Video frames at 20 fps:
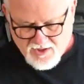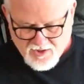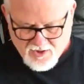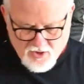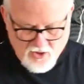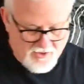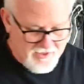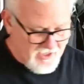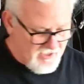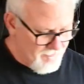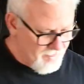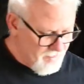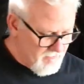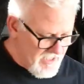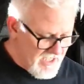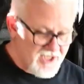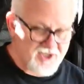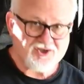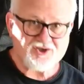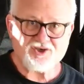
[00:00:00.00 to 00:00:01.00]
got a
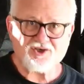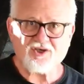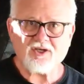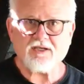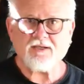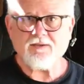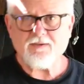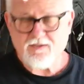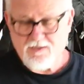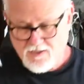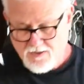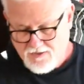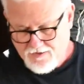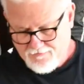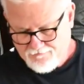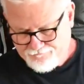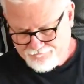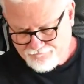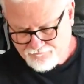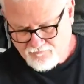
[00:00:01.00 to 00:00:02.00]
mesh
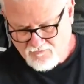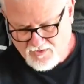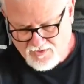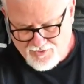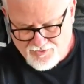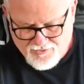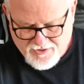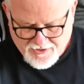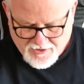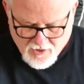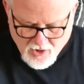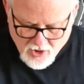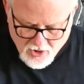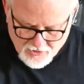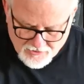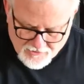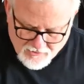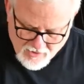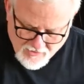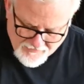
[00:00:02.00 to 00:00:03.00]
drink
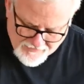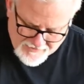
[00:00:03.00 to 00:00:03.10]
holder on